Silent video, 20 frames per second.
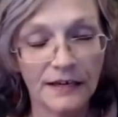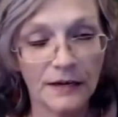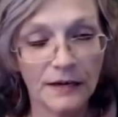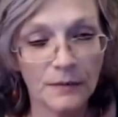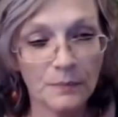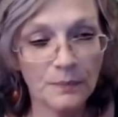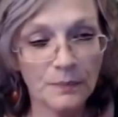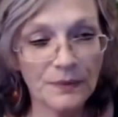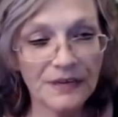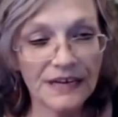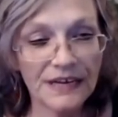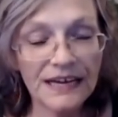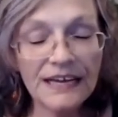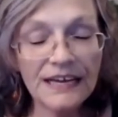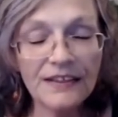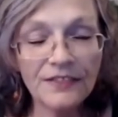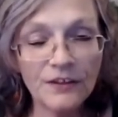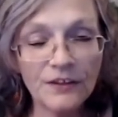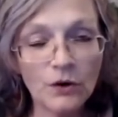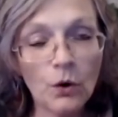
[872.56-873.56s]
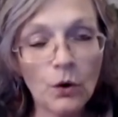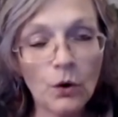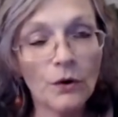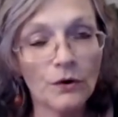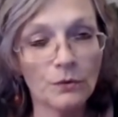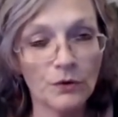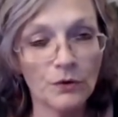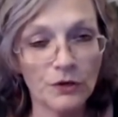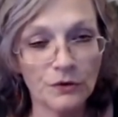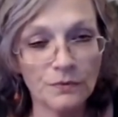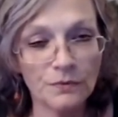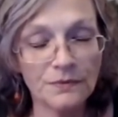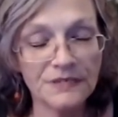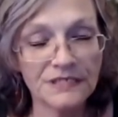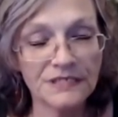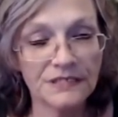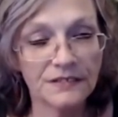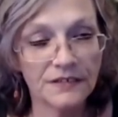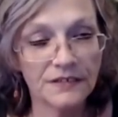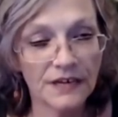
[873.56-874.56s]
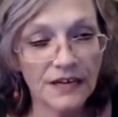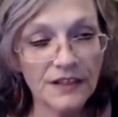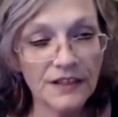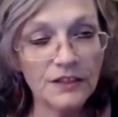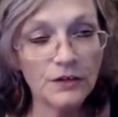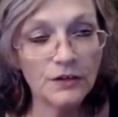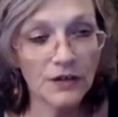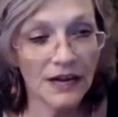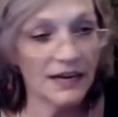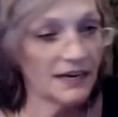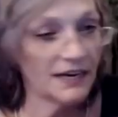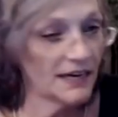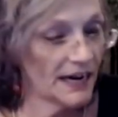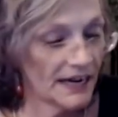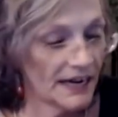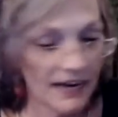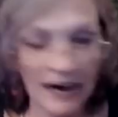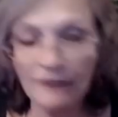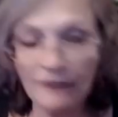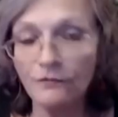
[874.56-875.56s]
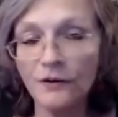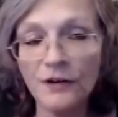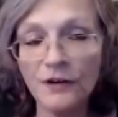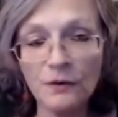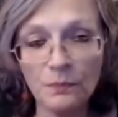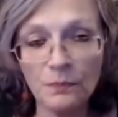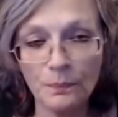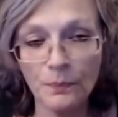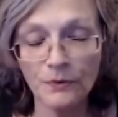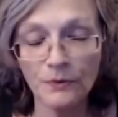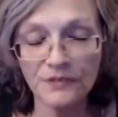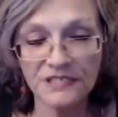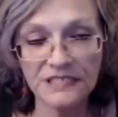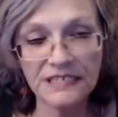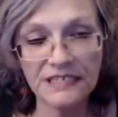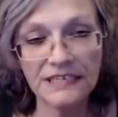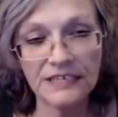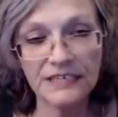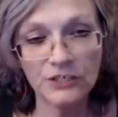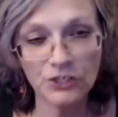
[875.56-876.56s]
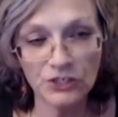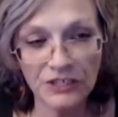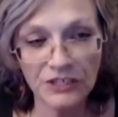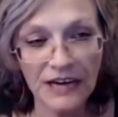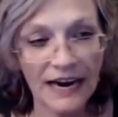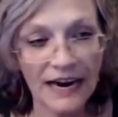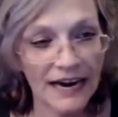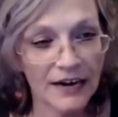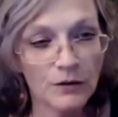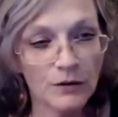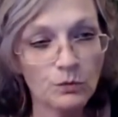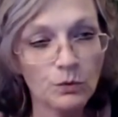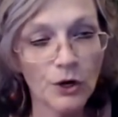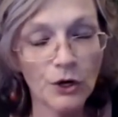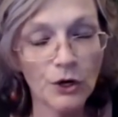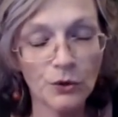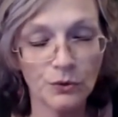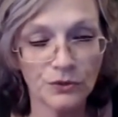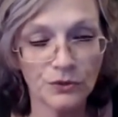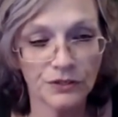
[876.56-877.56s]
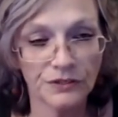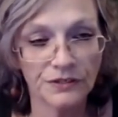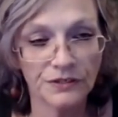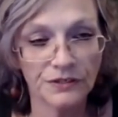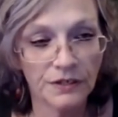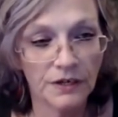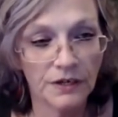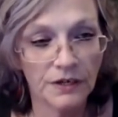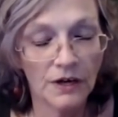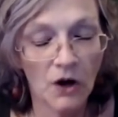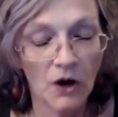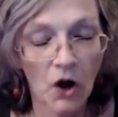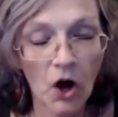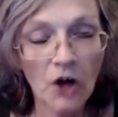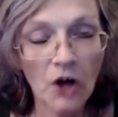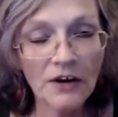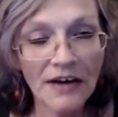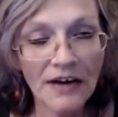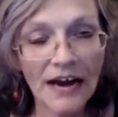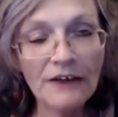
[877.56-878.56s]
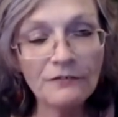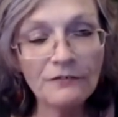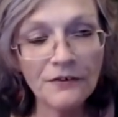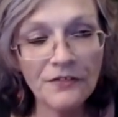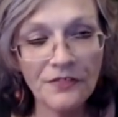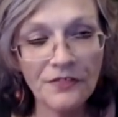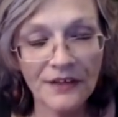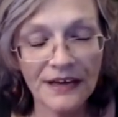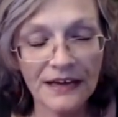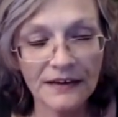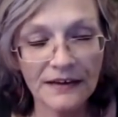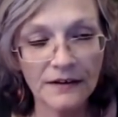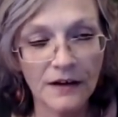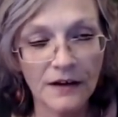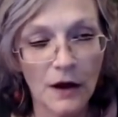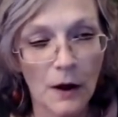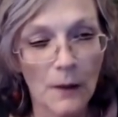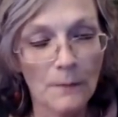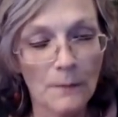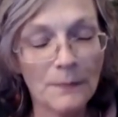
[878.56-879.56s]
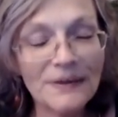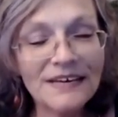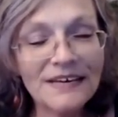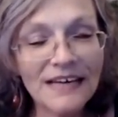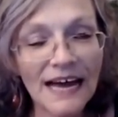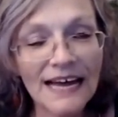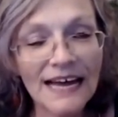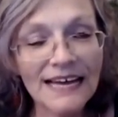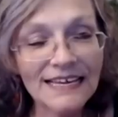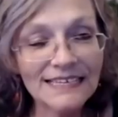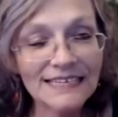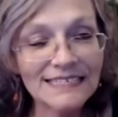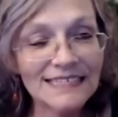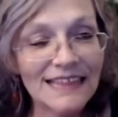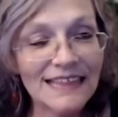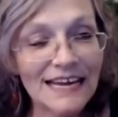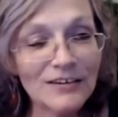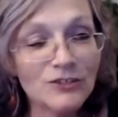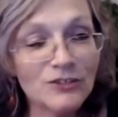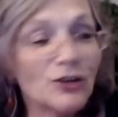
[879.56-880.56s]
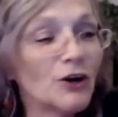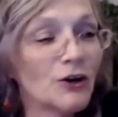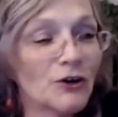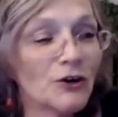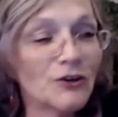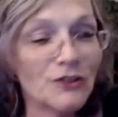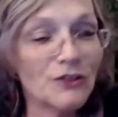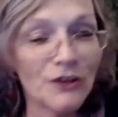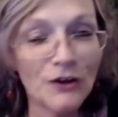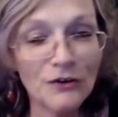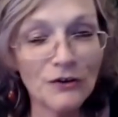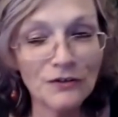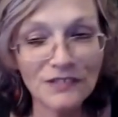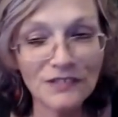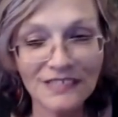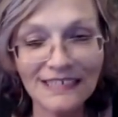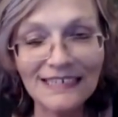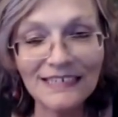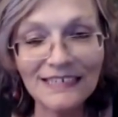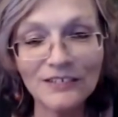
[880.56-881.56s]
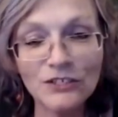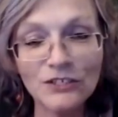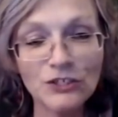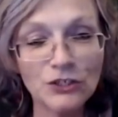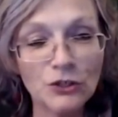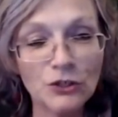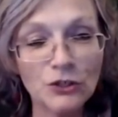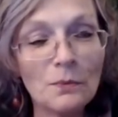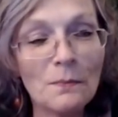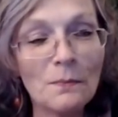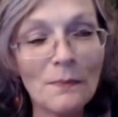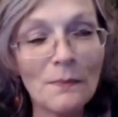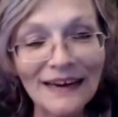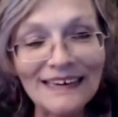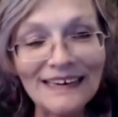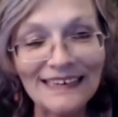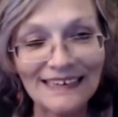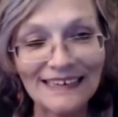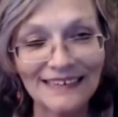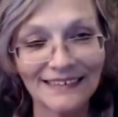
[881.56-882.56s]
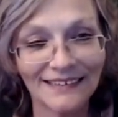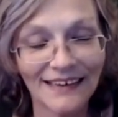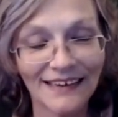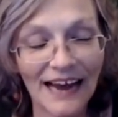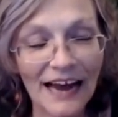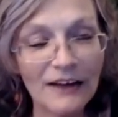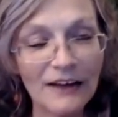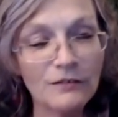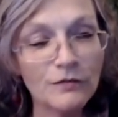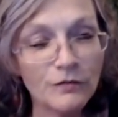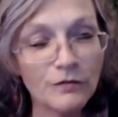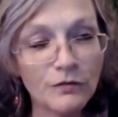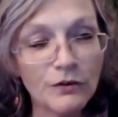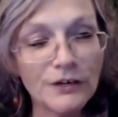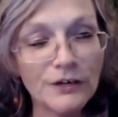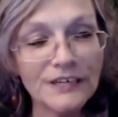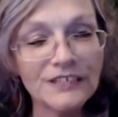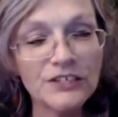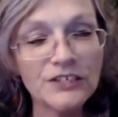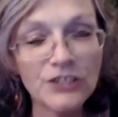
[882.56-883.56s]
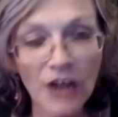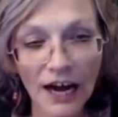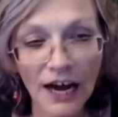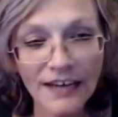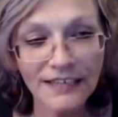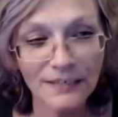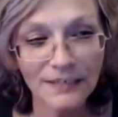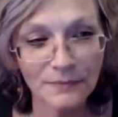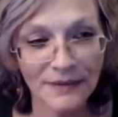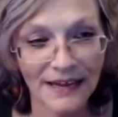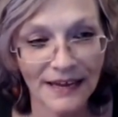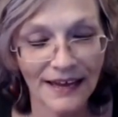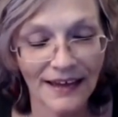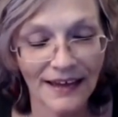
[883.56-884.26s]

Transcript: be in the courtrooms, in the, in, in every proceeding she hand wrote on everything because they turned those into money, every document.